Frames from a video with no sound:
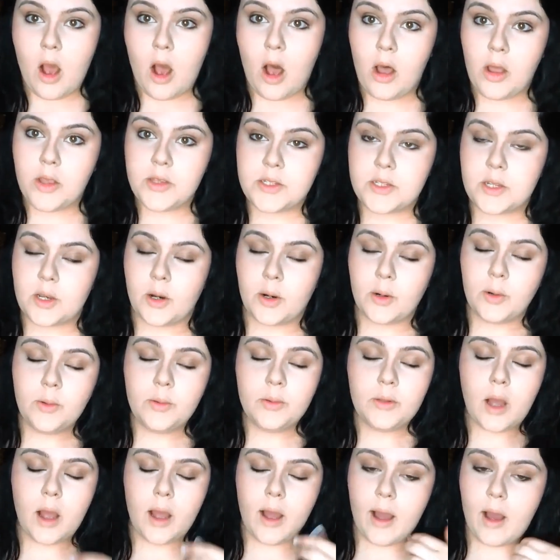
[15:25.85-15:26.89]

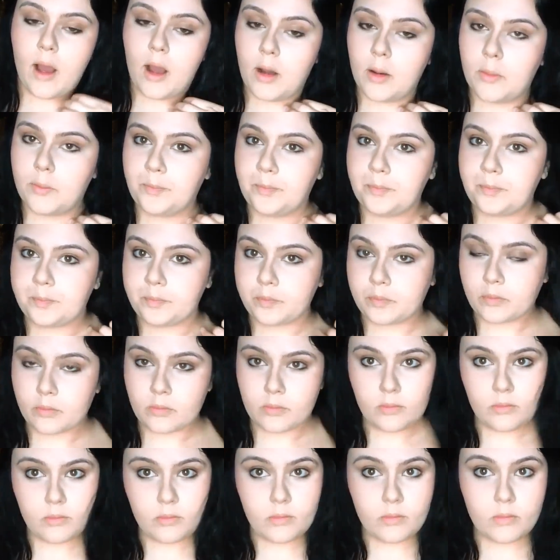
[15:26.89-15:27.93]
Also,
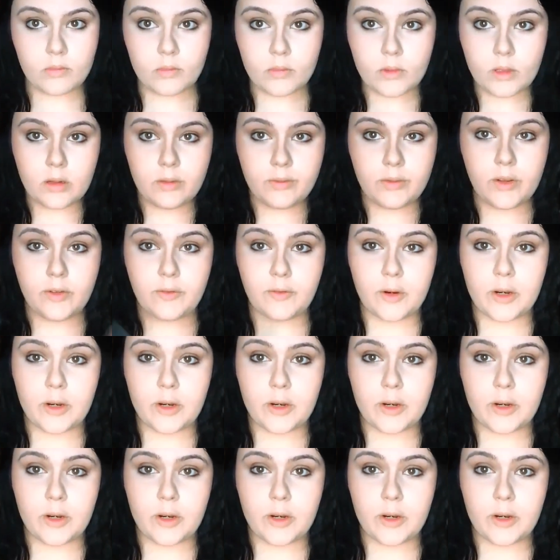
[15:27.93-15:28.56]
feel